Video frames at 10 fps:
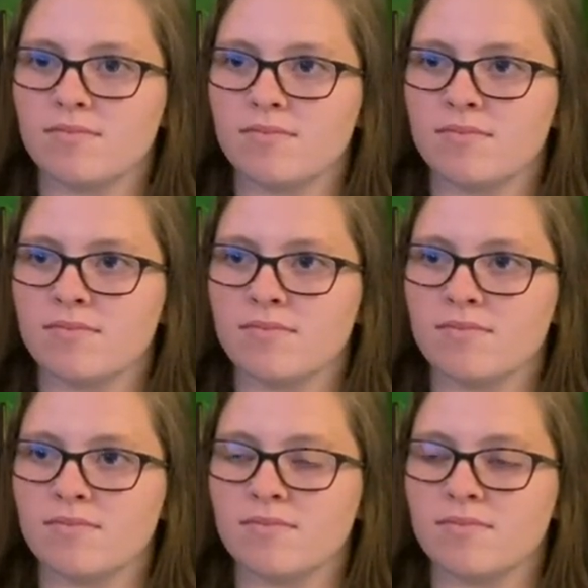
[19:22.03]

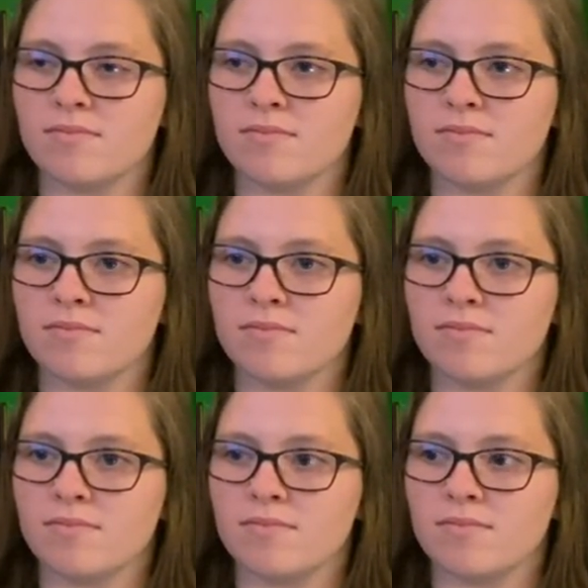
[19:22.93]

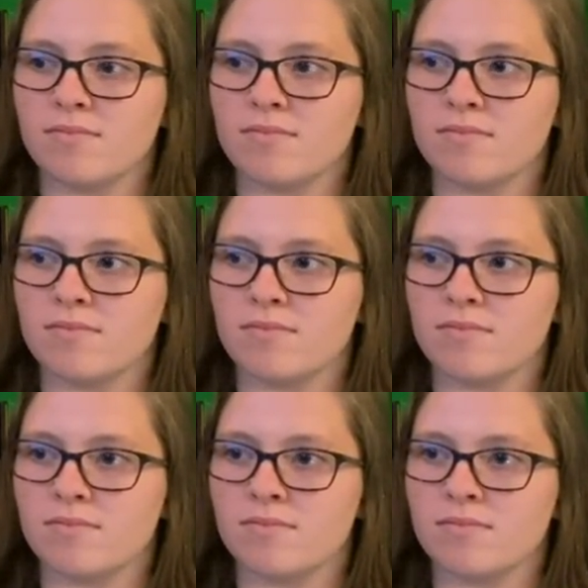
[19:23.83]

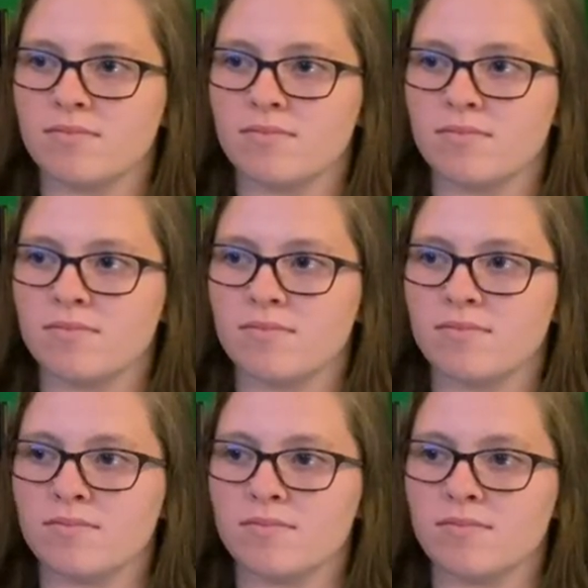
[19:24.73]

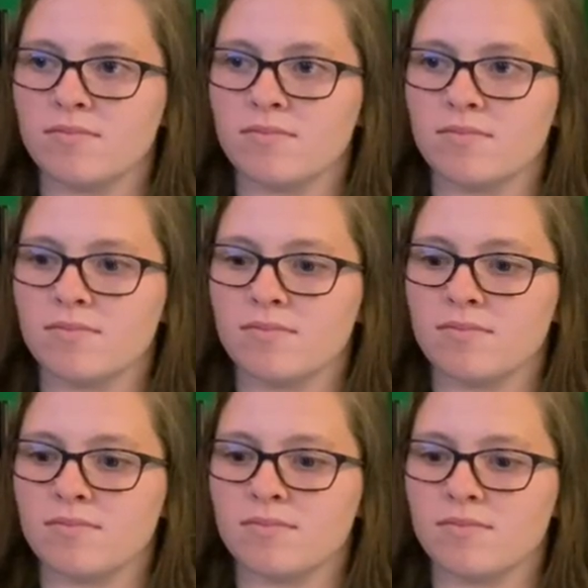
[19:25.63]

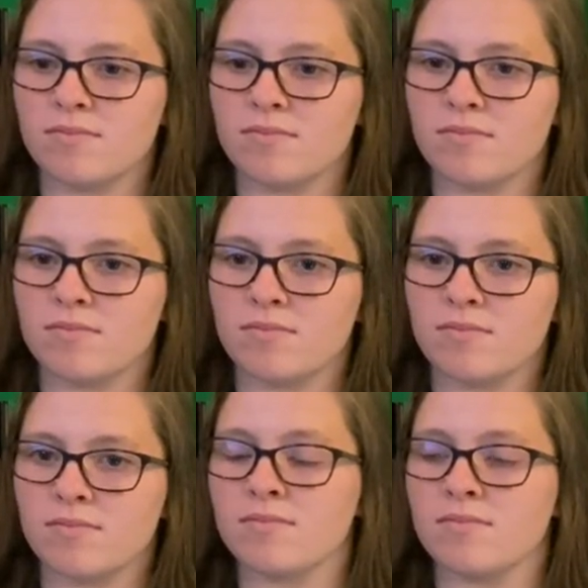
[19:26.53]

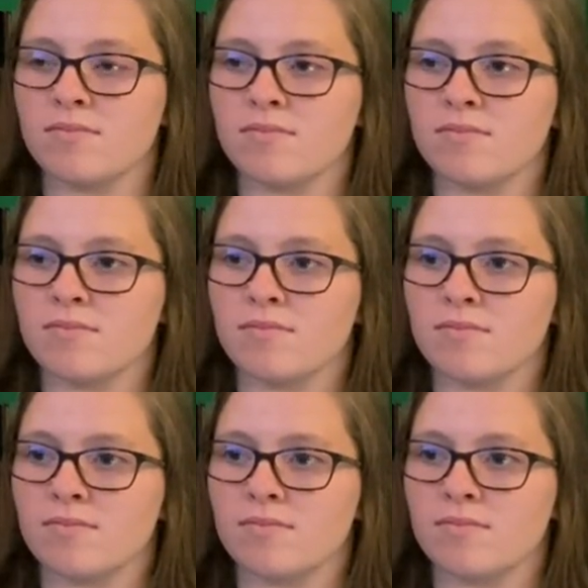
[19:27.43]

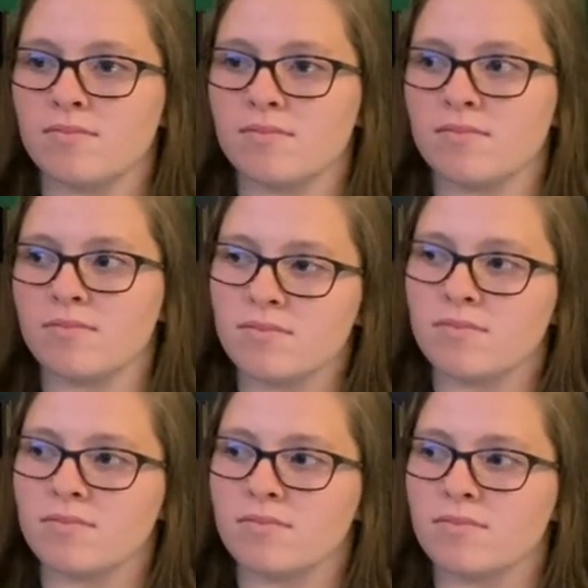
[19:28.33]

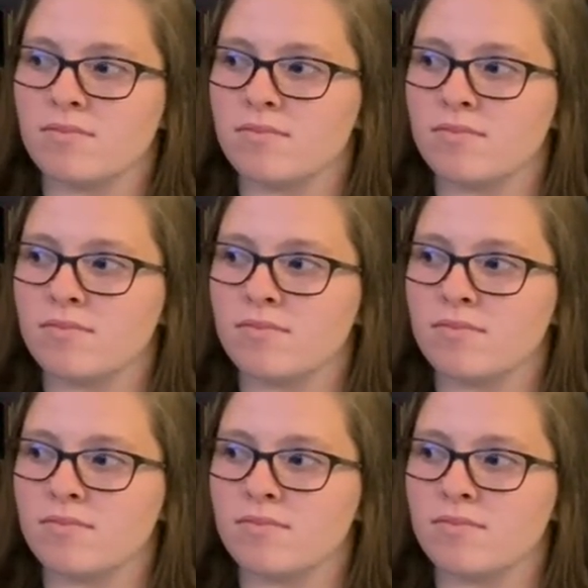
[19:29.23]
No words are spoken by the person on screen.